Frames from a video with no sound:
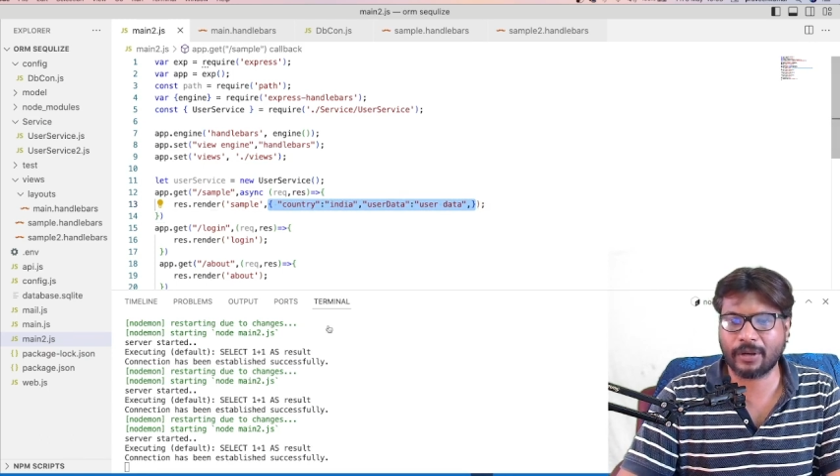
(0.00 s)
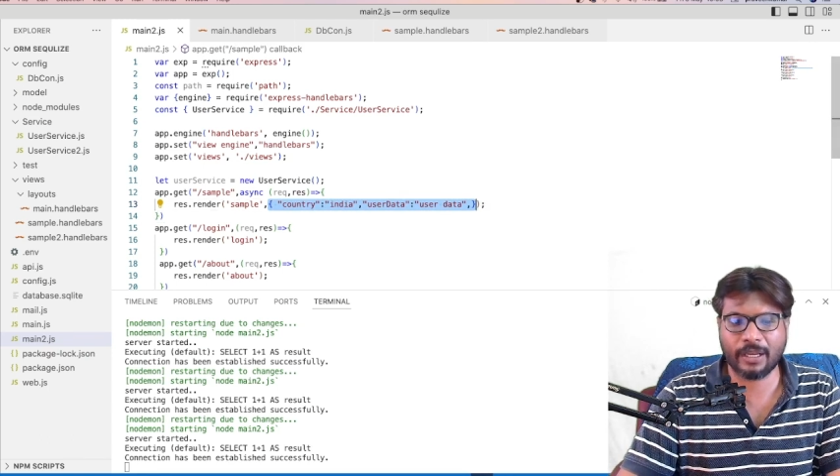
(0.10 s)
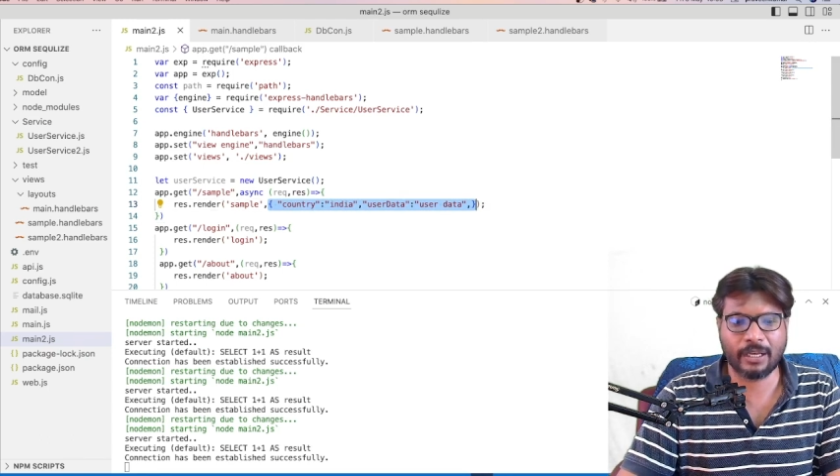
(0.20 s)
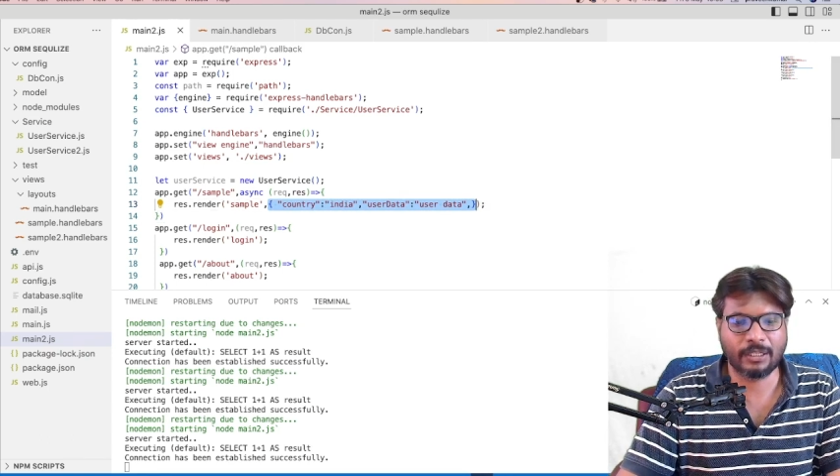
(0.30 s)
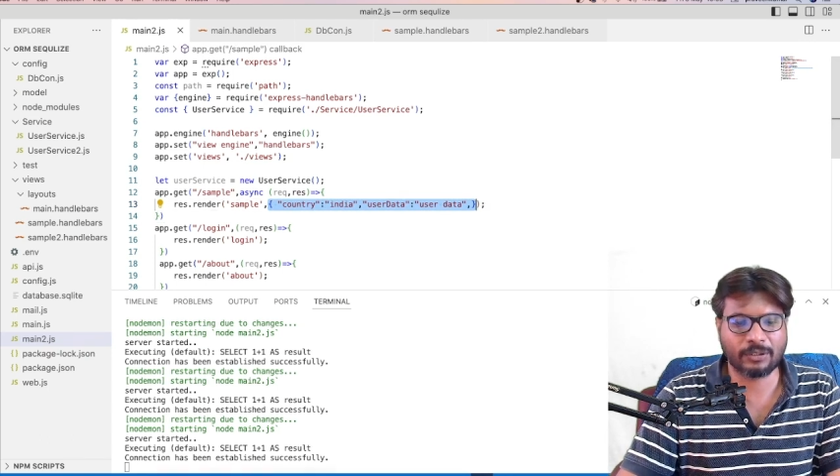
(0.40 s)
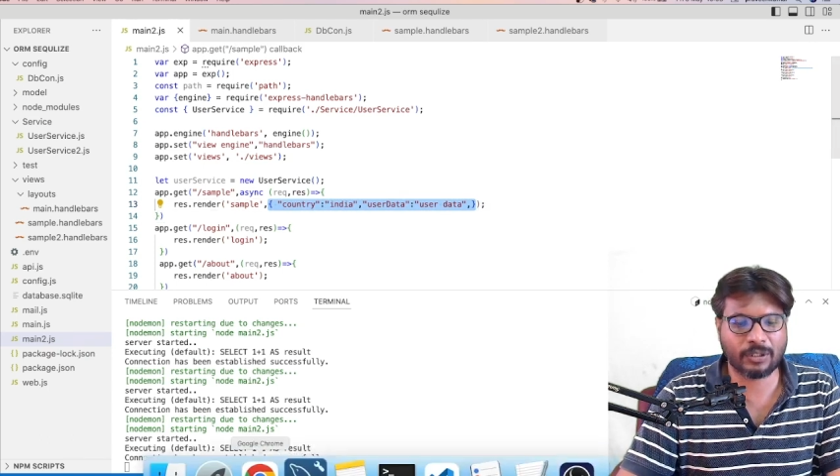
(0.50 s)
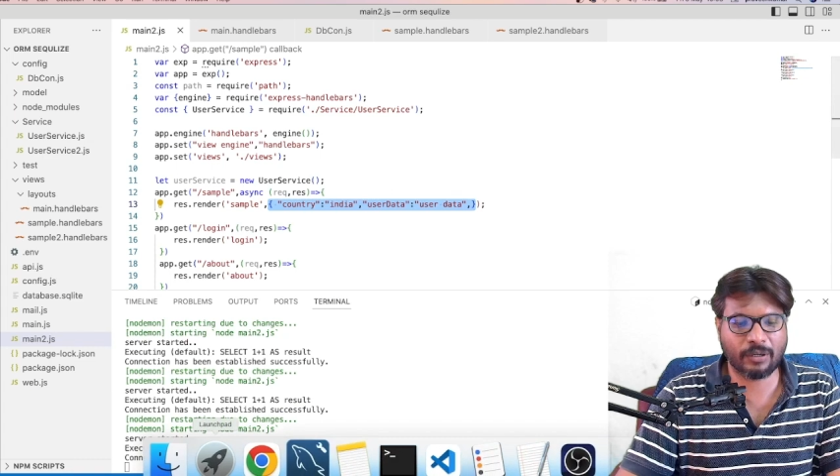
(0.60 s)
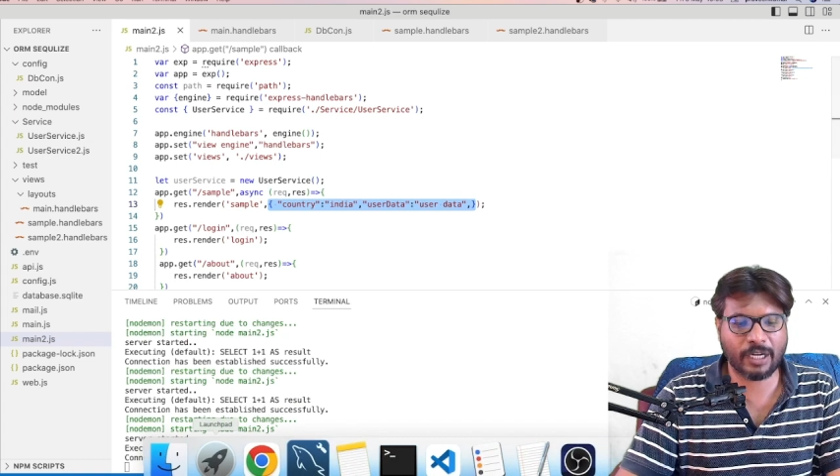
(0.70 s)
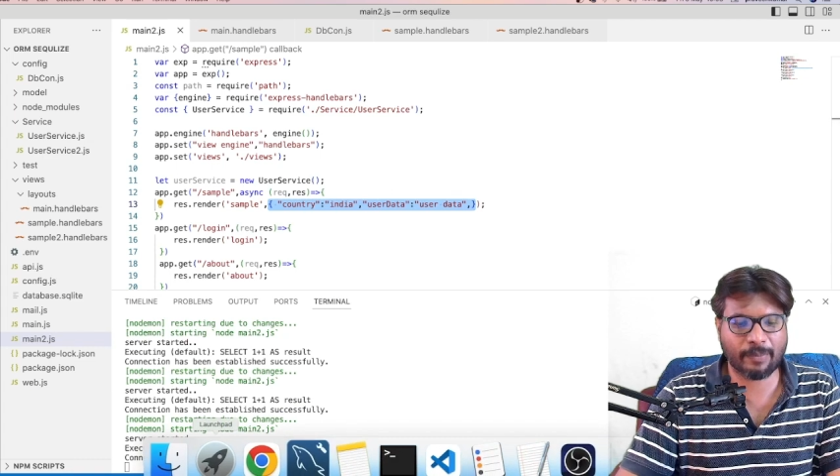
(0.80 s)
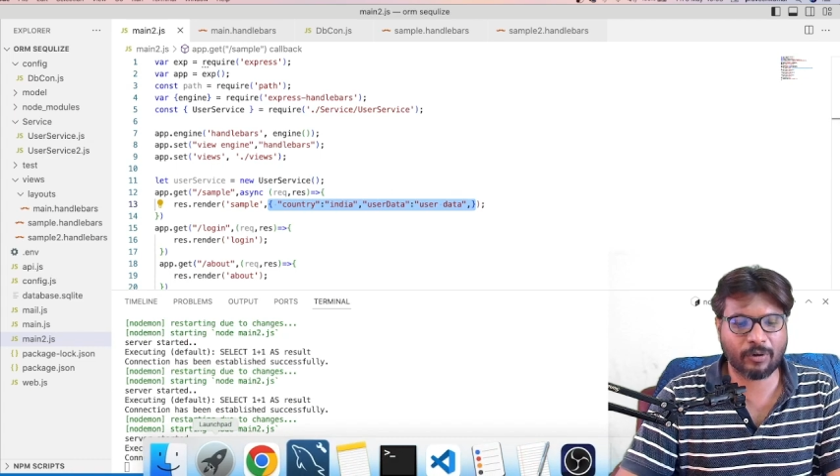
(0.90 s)
Okay, so
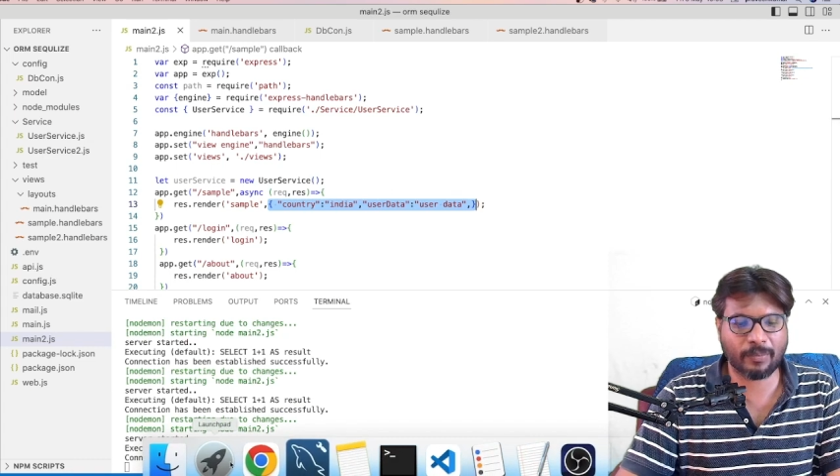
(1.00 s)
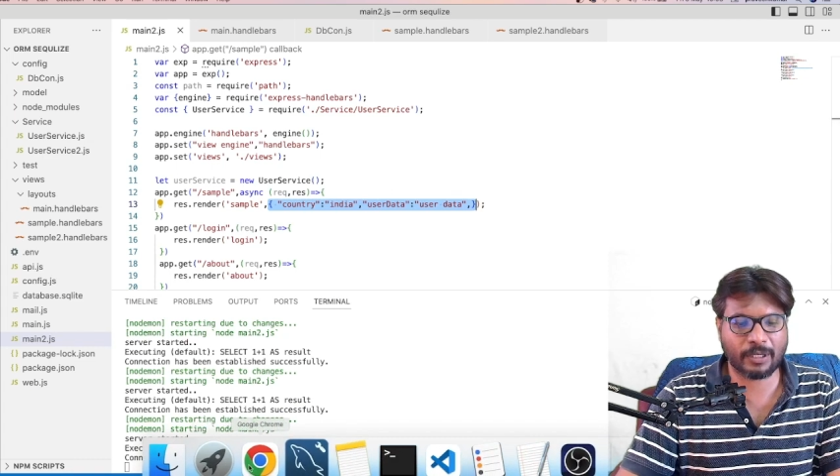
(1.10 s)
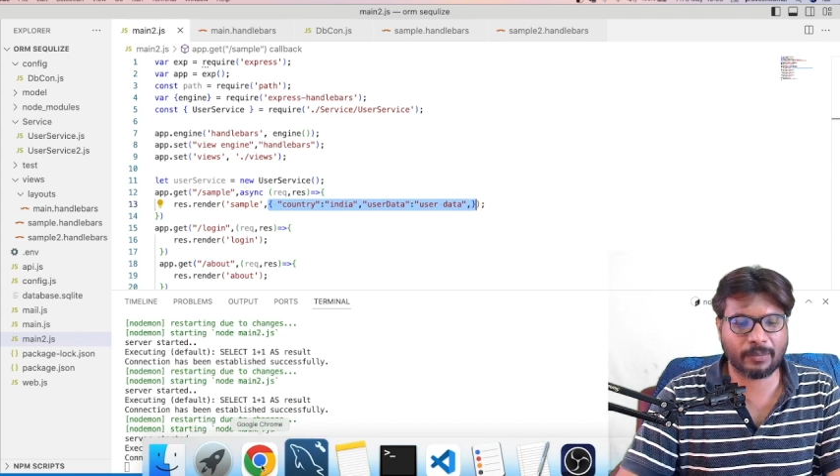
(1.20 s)
now let me open the